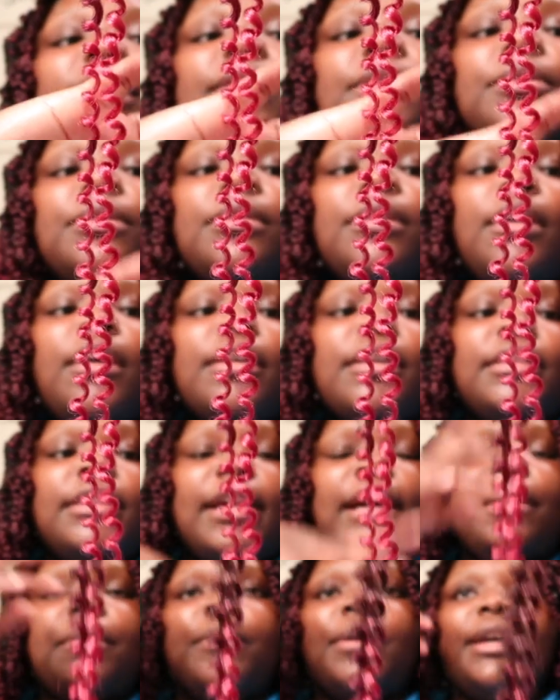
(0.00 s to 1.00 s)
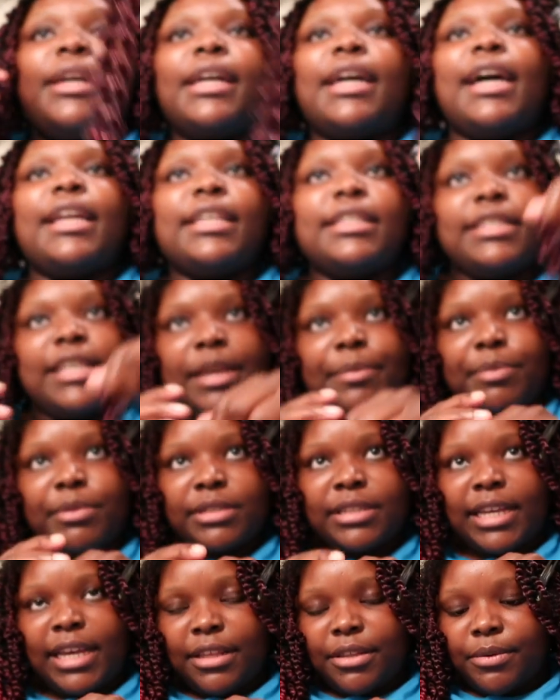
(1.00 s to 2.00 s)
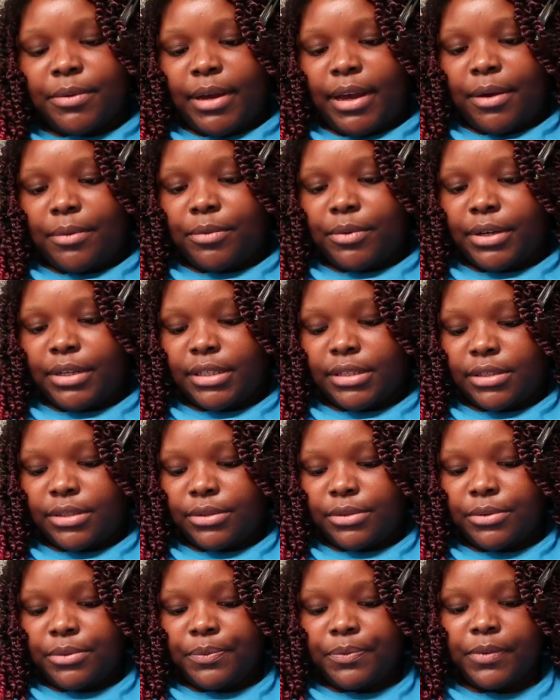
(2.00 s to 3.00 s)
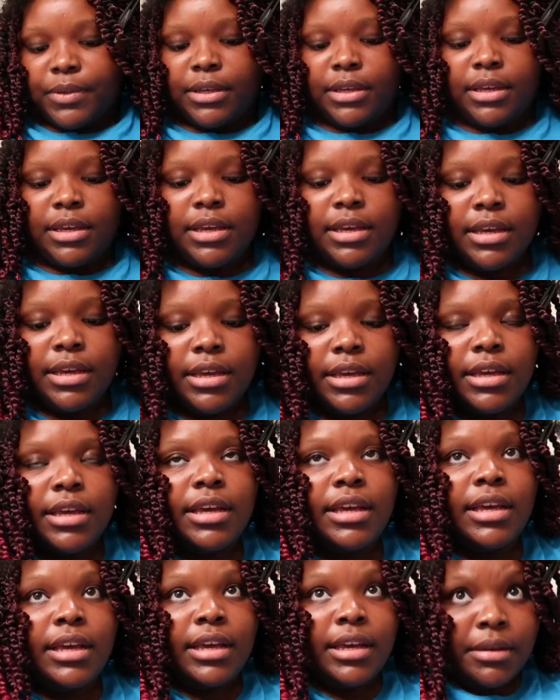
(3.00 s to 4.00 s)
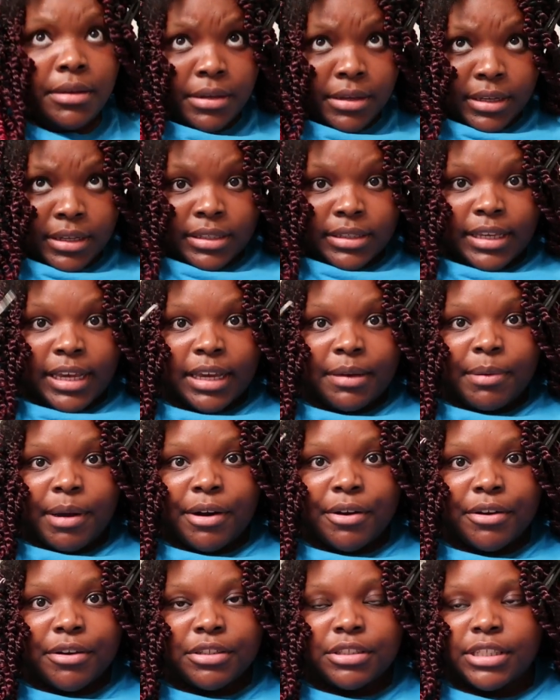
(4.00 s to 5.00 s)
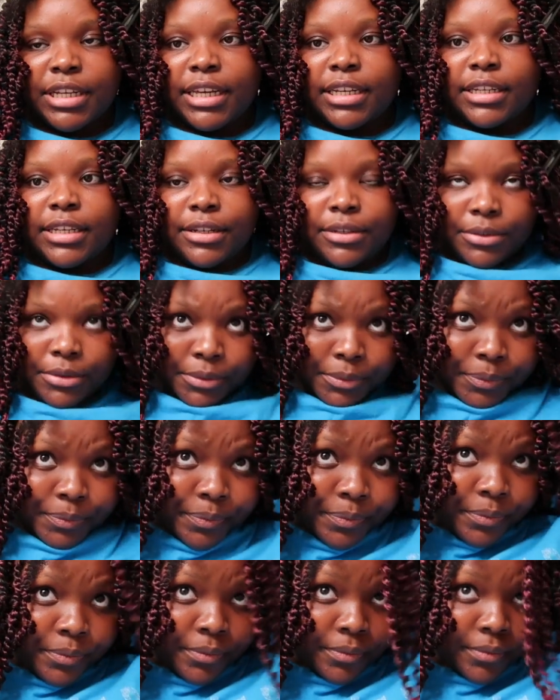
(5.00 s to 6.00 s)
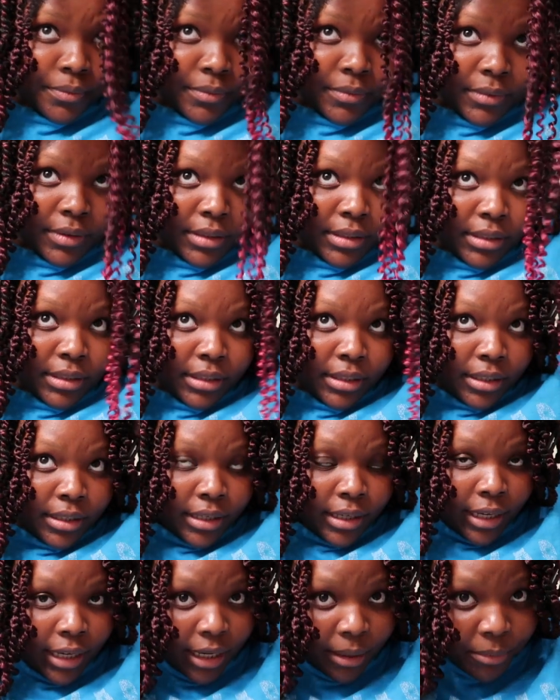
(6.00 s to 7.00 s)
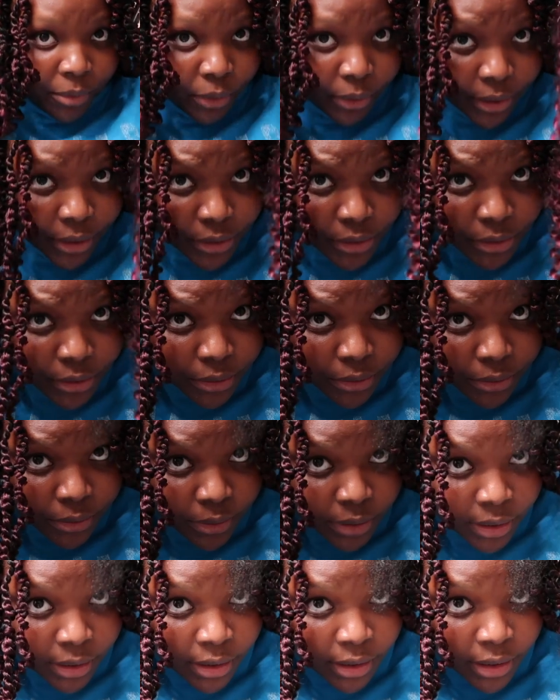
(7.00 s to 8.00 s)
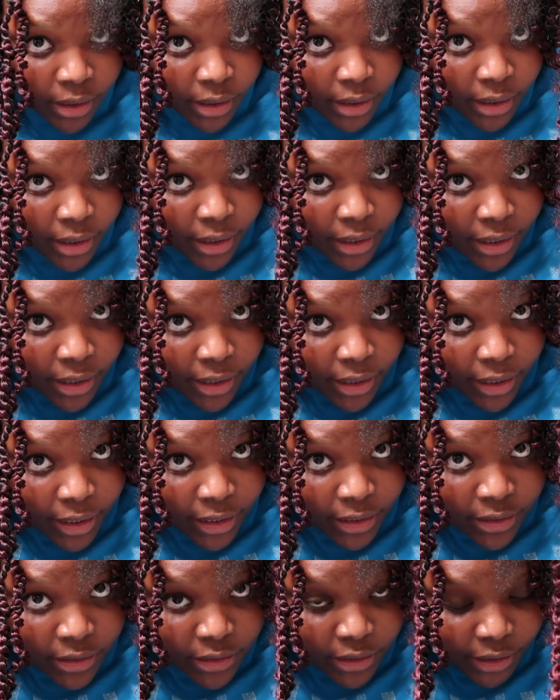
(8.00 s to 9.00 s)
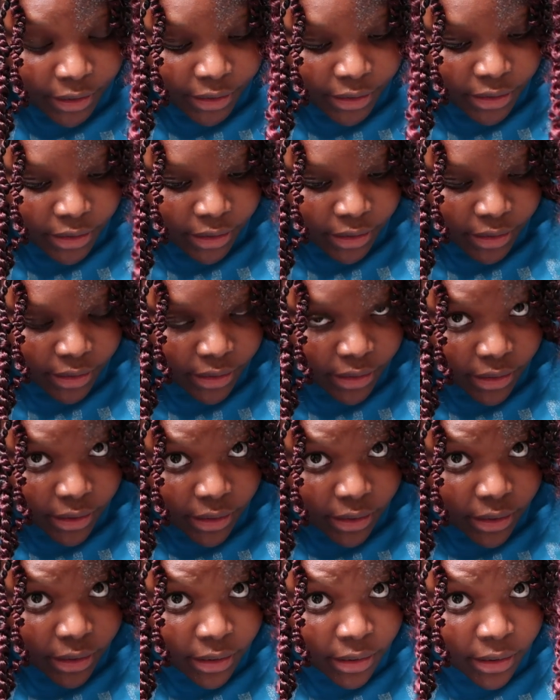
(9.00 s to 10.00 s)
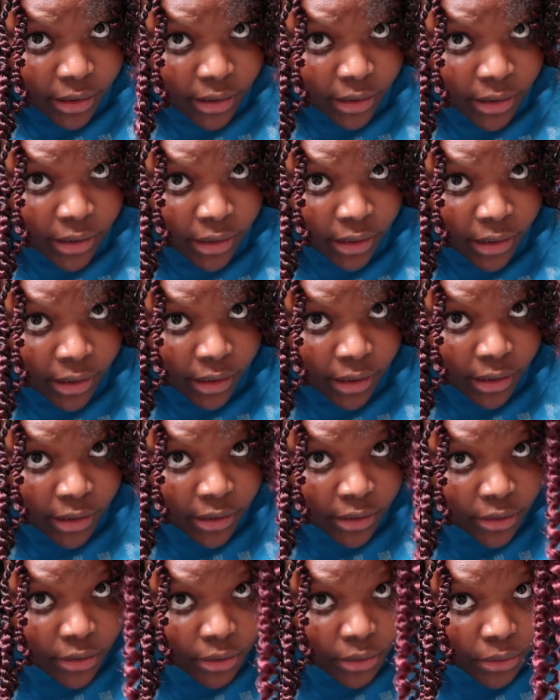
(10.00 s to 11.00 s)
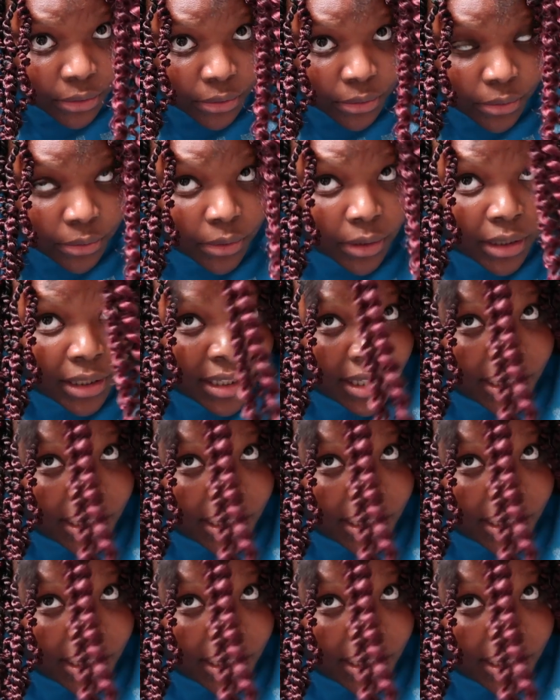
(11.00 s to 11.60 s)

a little longer that way. It kind of tapers down the way I want it to. Take my crochet needle and I'm going to insert it into